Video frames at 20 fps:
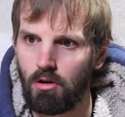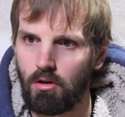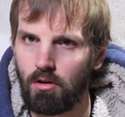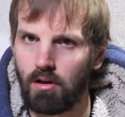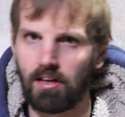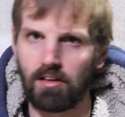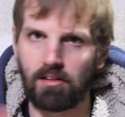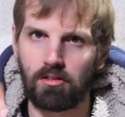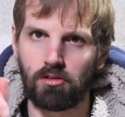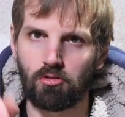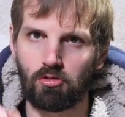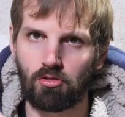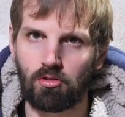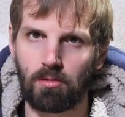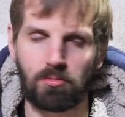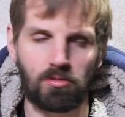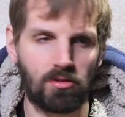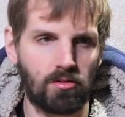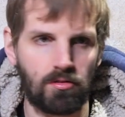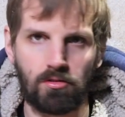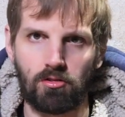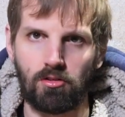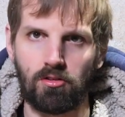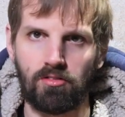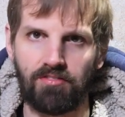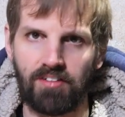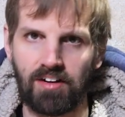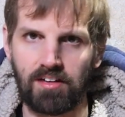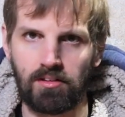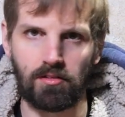link to the description. You'll
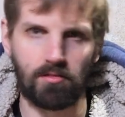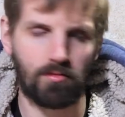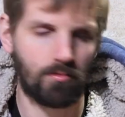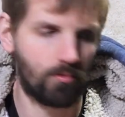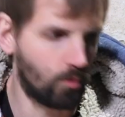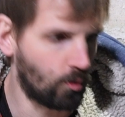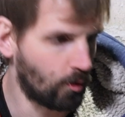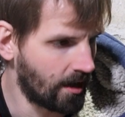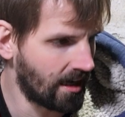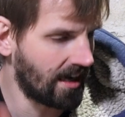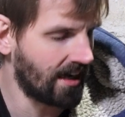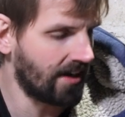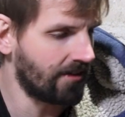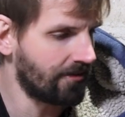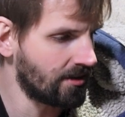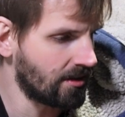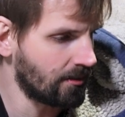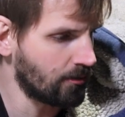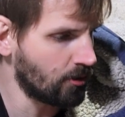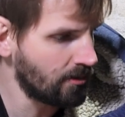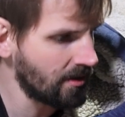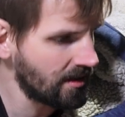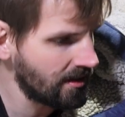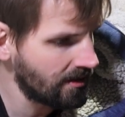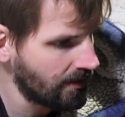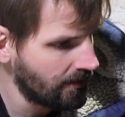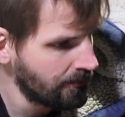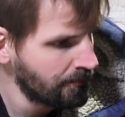find what I have at the moment.